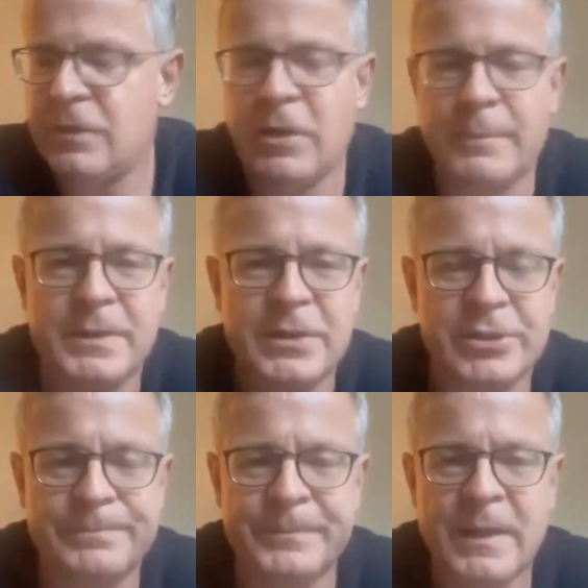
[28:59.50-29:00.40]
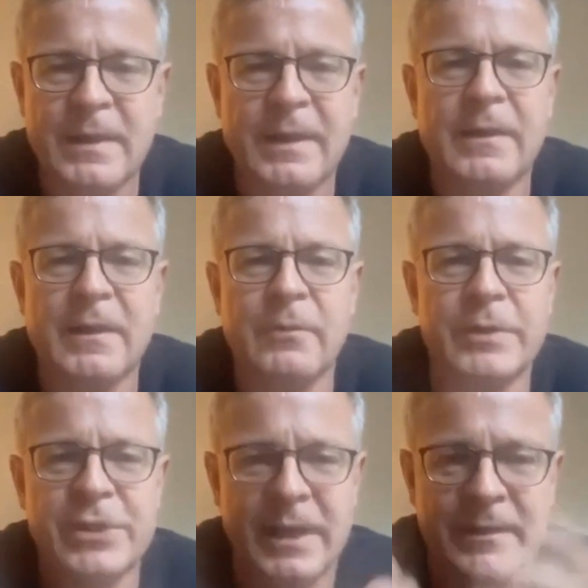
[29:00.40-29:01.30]
competition,
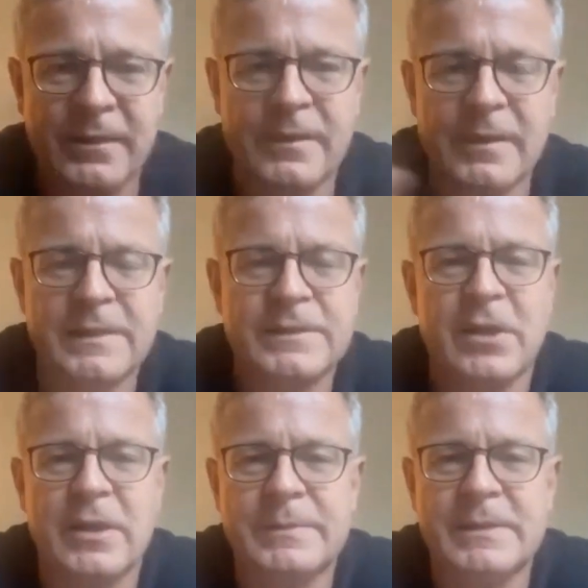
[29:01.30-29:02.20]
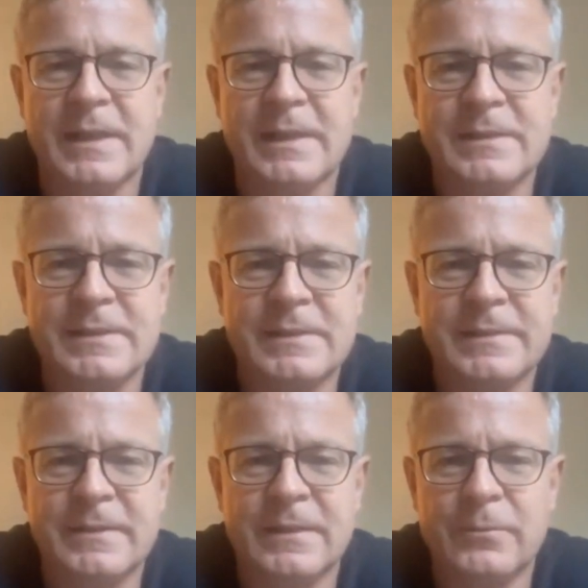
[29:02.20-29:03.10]
which under
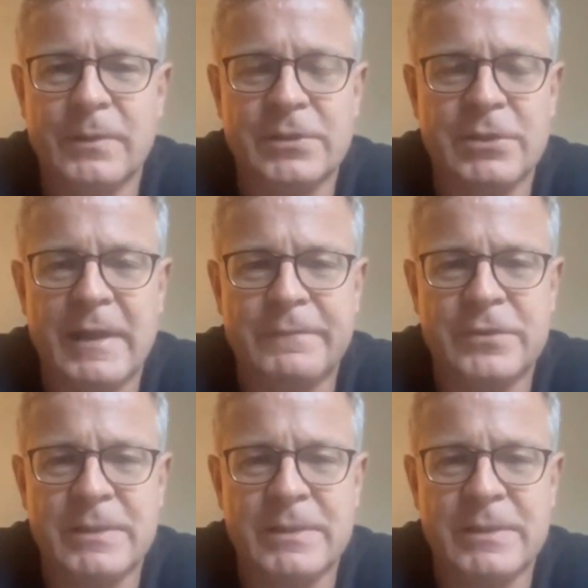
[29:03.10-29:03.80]
circumstances in which you have